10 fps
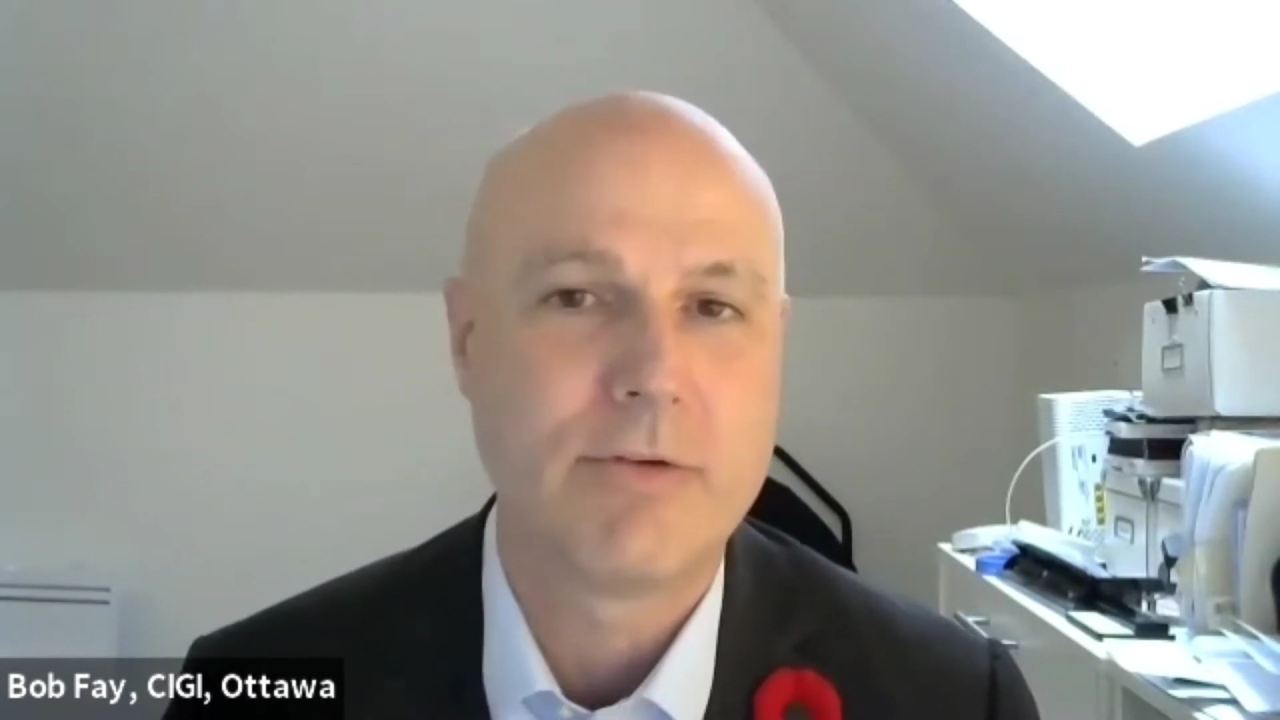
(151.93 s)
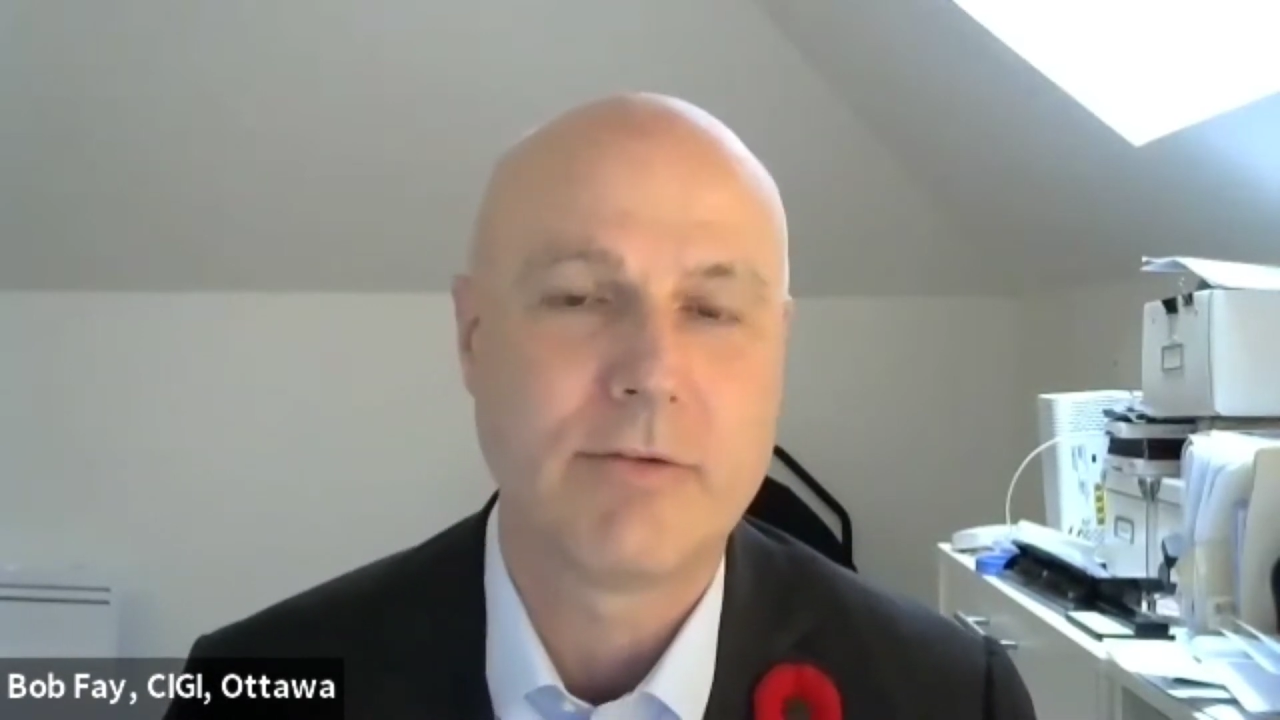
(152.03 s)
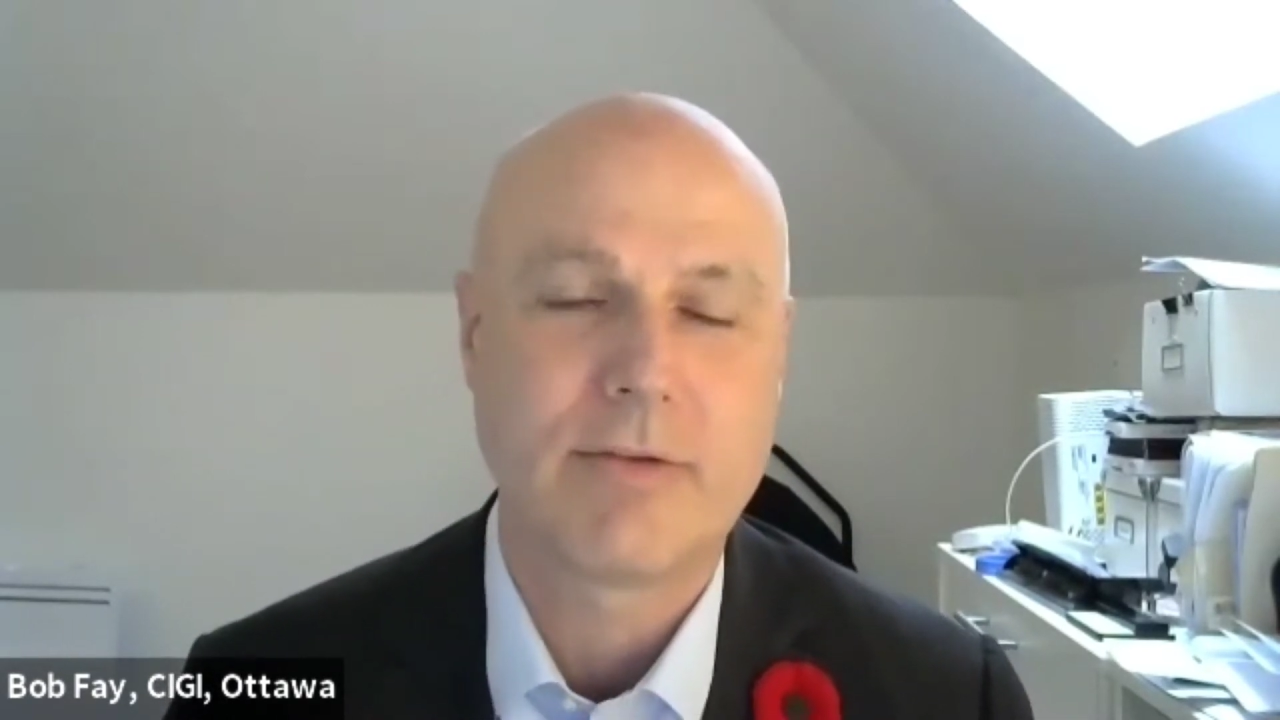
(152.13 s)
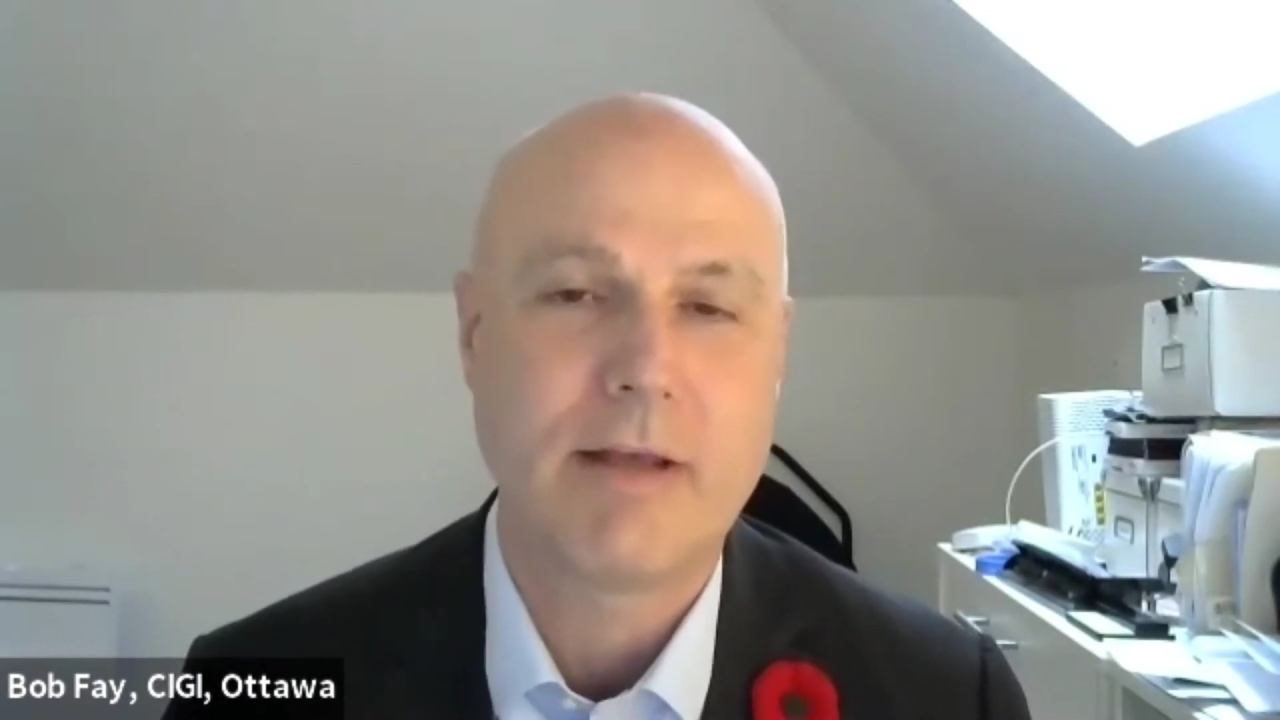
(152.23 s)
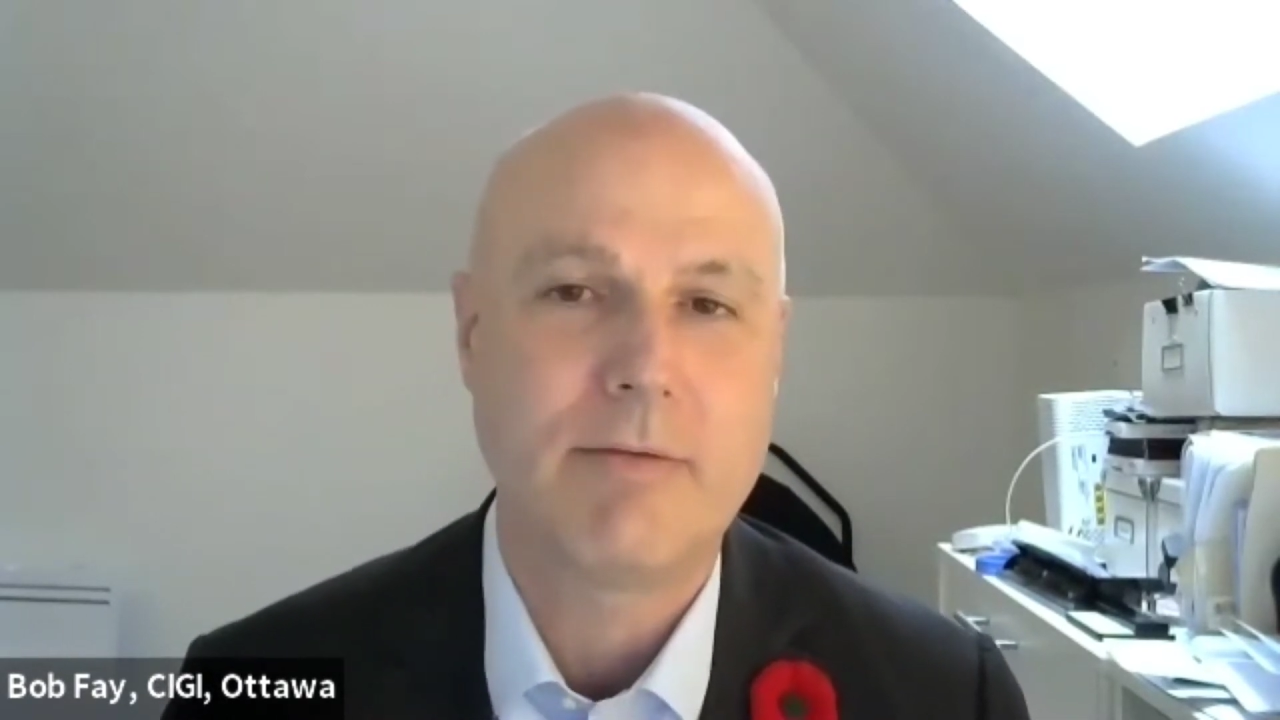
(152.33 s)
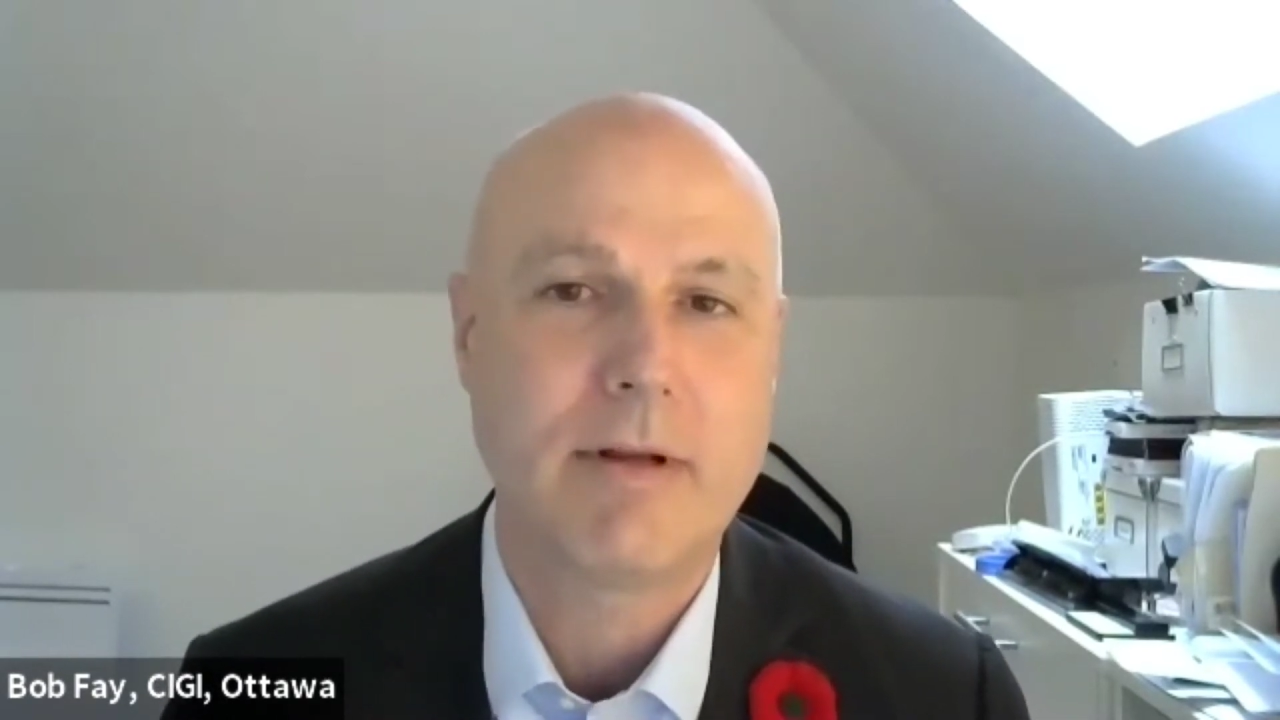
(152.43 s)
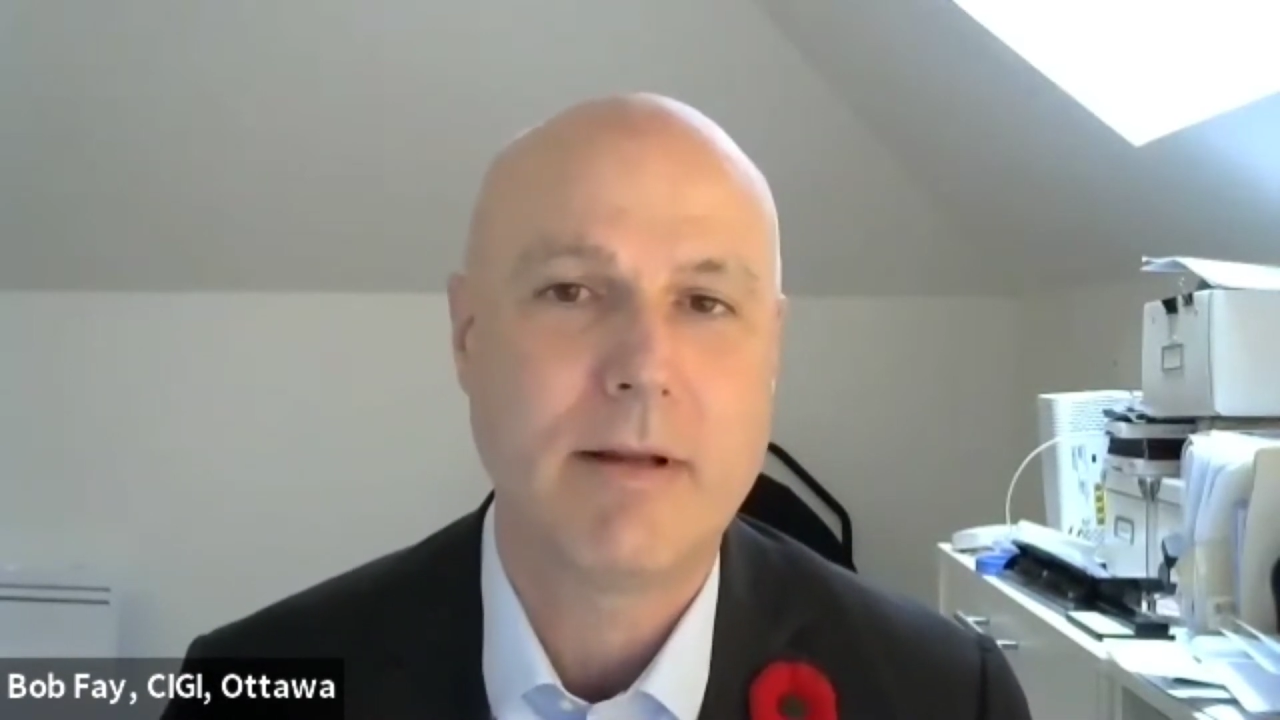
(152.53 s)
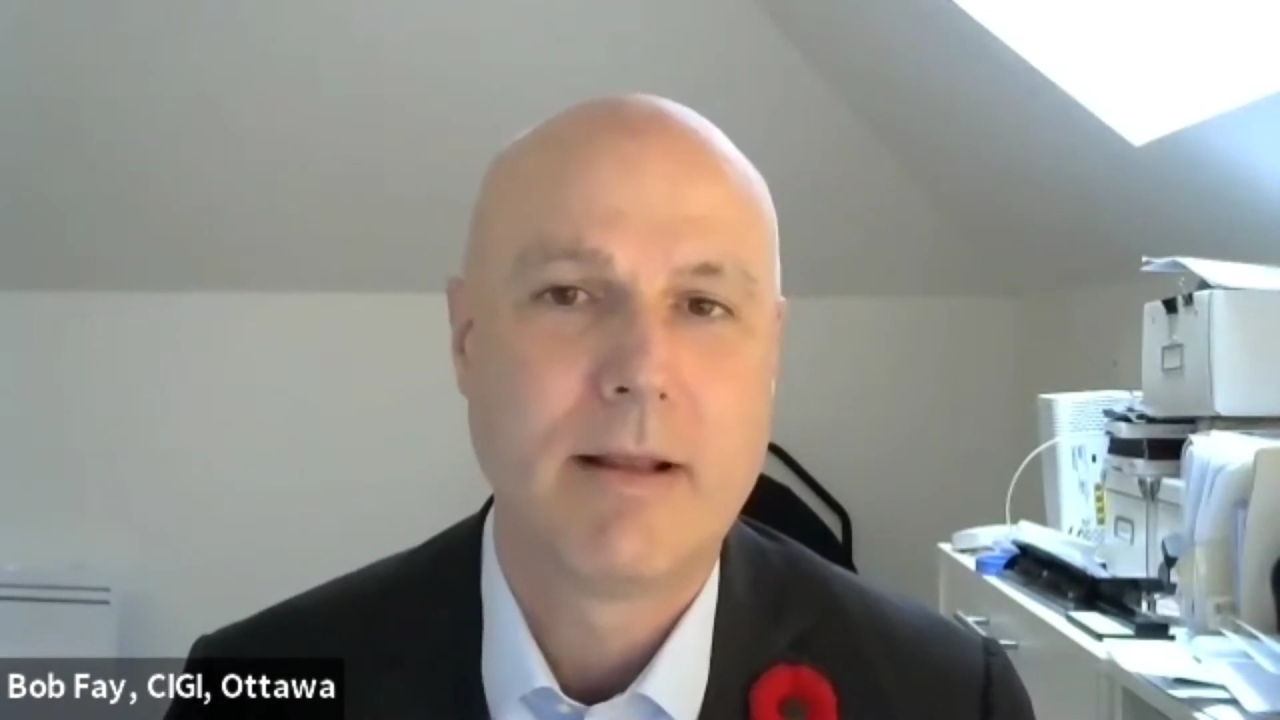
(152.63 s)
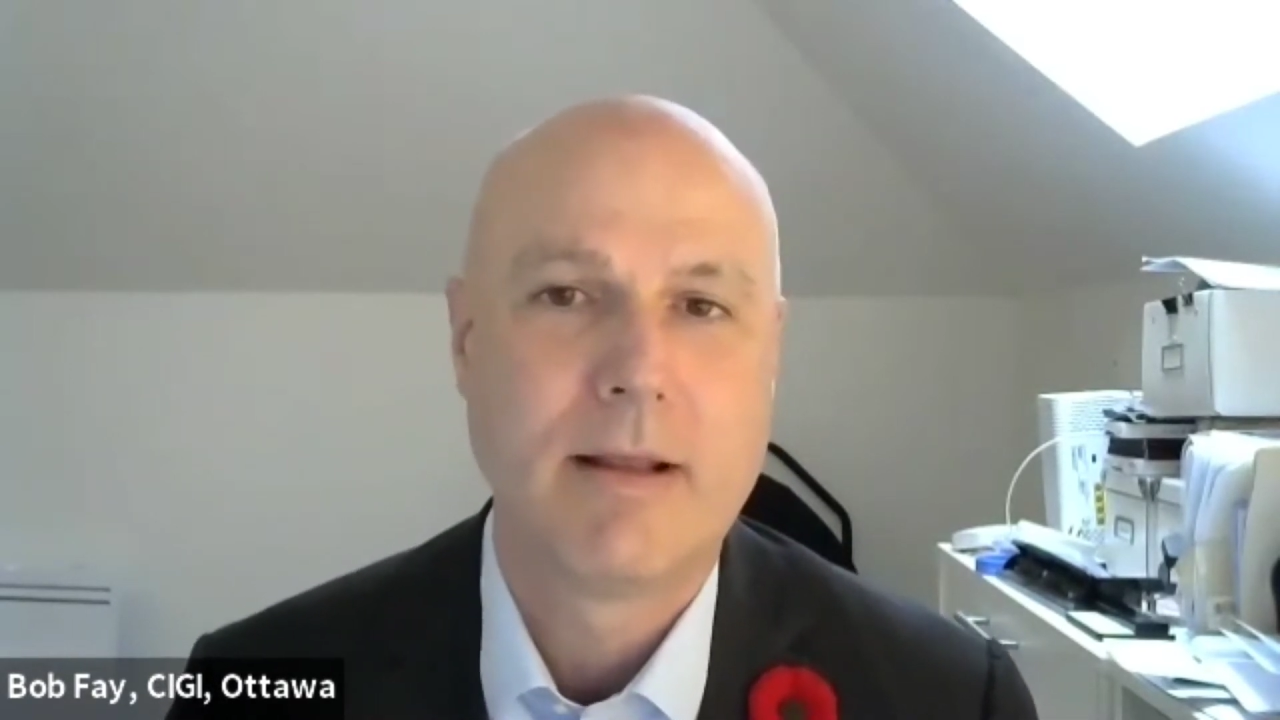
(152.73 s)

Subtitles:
G7.